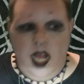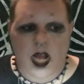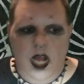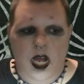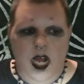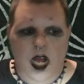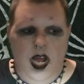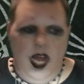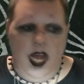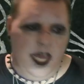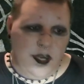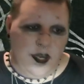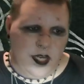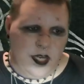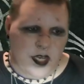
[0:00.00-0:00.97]
I don't know.
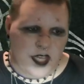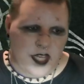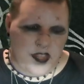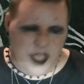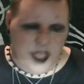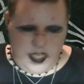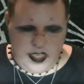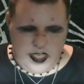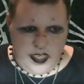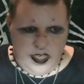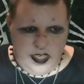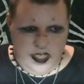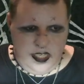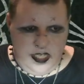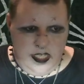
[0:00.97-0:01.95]
I think
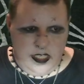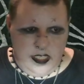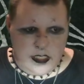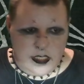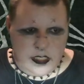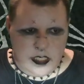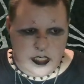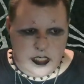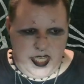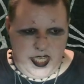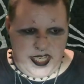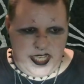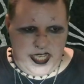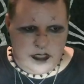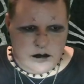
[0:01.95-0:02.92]
like
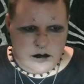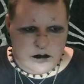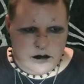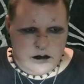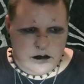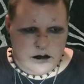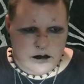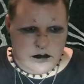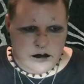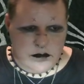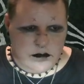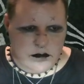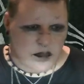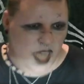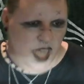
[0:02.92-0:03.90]

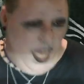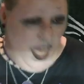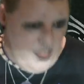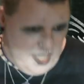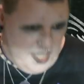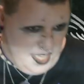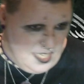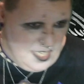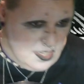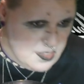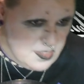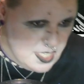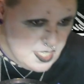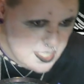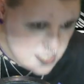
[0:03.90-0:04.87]
I think that that's
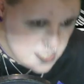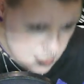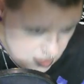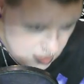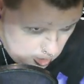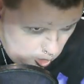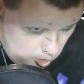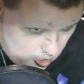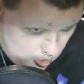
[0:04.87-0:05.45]
the look